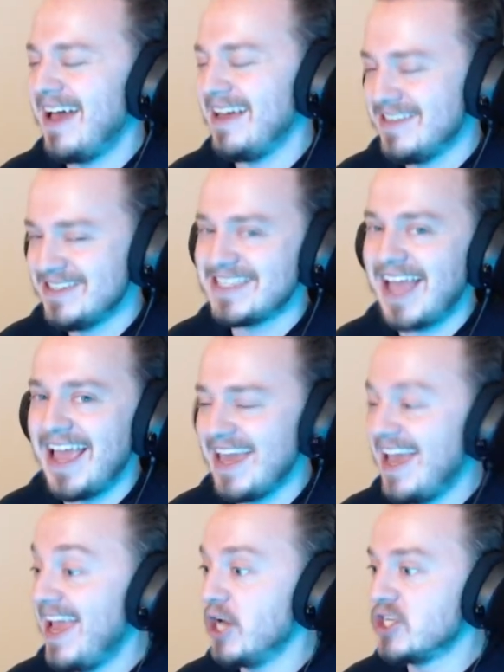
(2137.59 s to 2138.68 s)
Ha, psych.
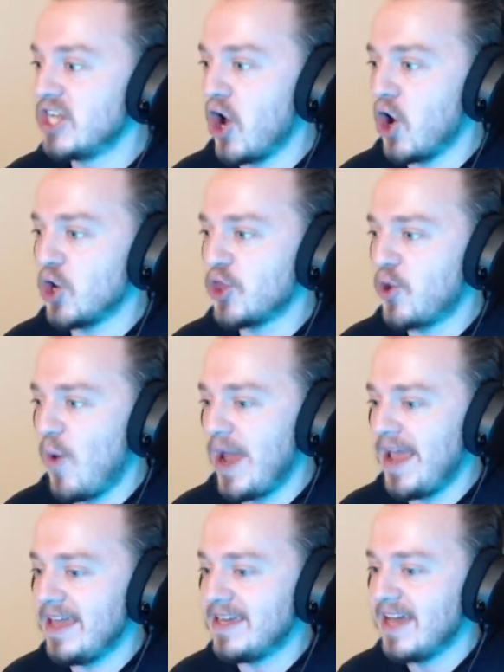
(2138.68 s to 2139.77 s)
Here's an
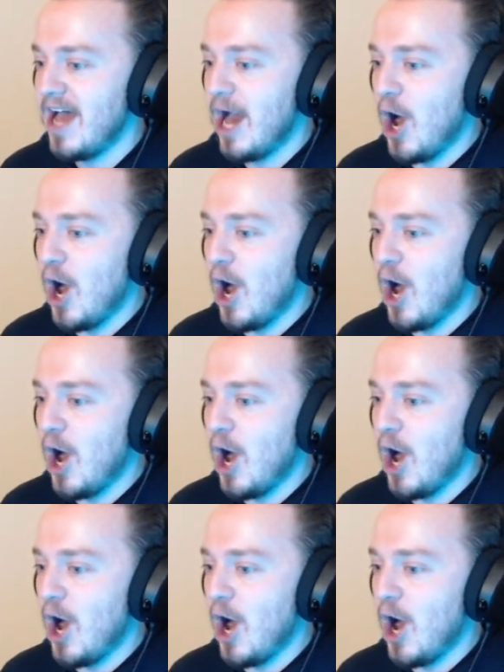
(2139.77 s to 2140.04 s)
Earthquake.